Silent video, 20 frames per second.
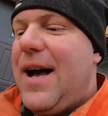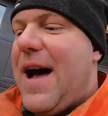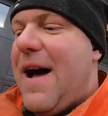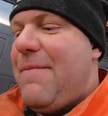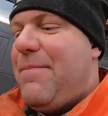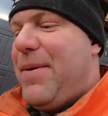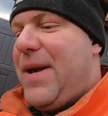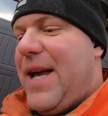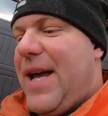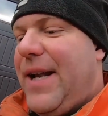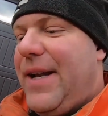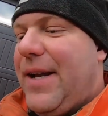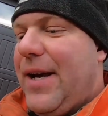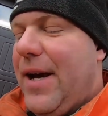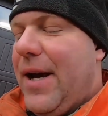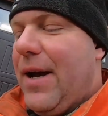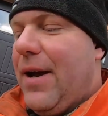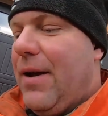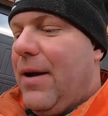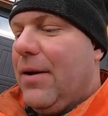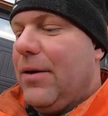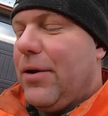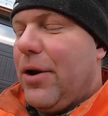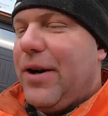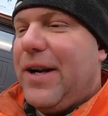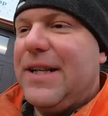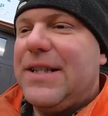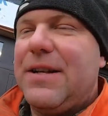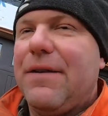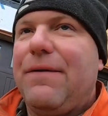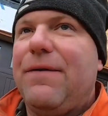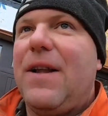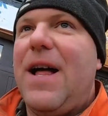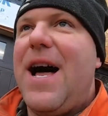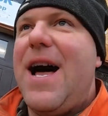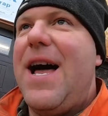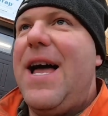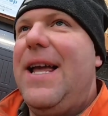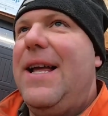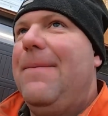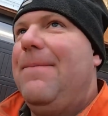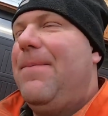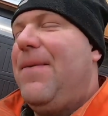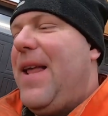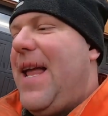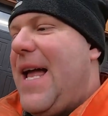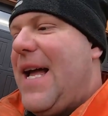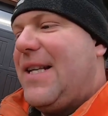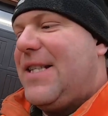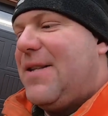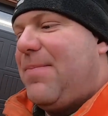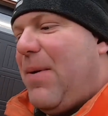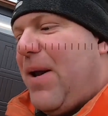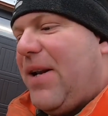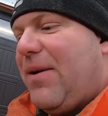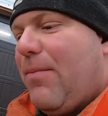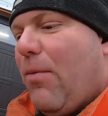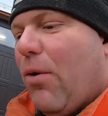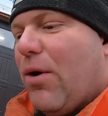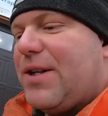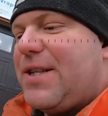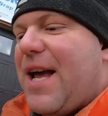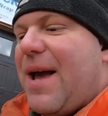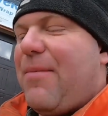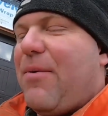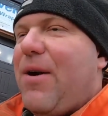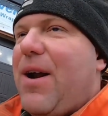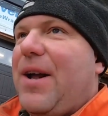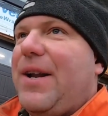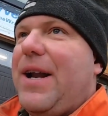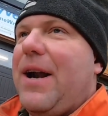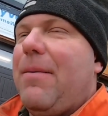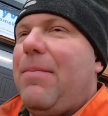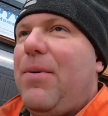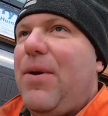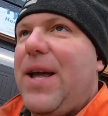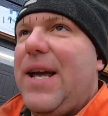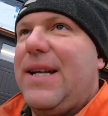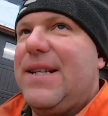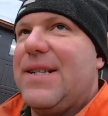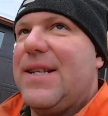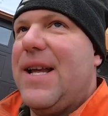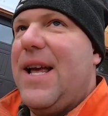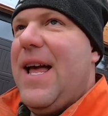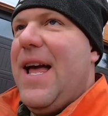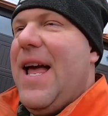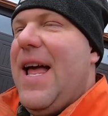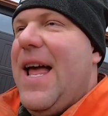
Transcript: I've been learning to fly and spending more time around airplanes.